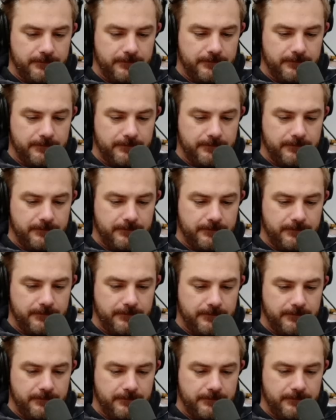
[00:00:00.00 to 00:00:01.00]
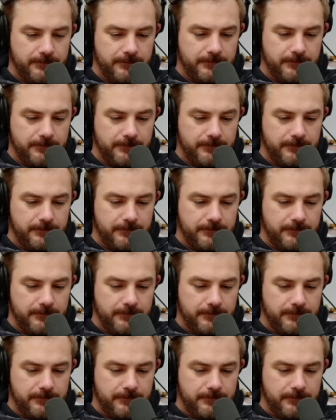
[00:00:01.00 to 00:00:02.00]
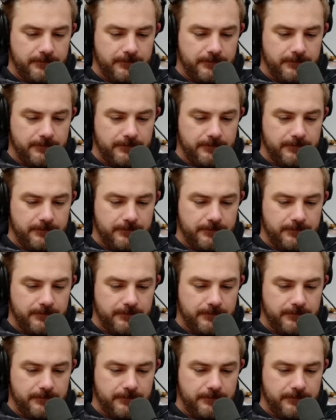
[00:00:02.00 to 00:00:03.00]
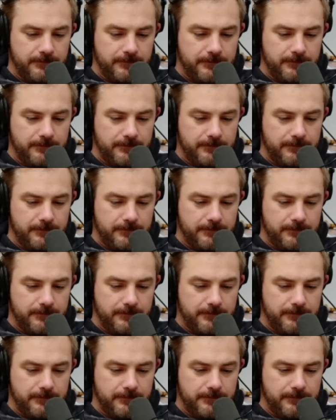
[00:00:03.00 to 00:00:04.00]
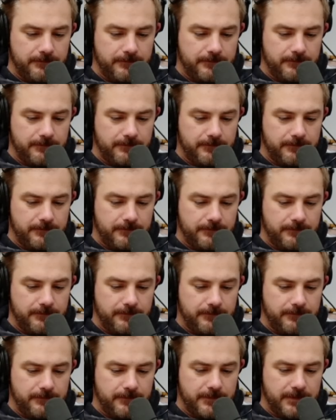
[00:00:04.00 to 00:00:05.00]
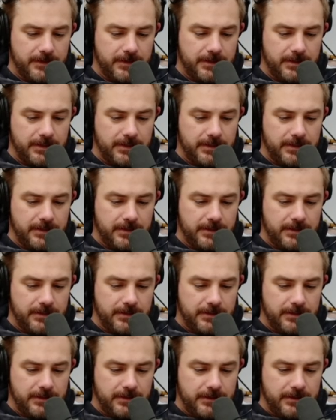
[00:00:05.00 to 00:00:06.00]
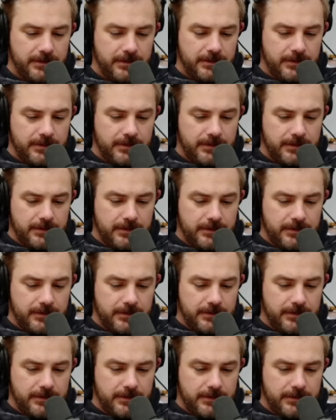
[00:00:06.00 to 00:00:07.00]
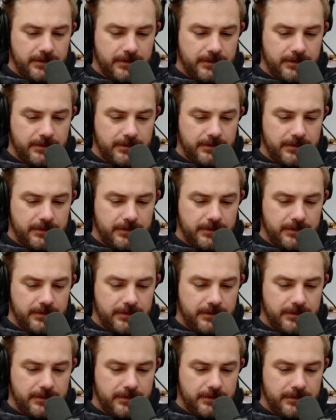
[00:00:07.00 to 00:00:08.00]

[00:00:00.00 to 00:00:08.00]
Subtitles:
The person shown says nothing.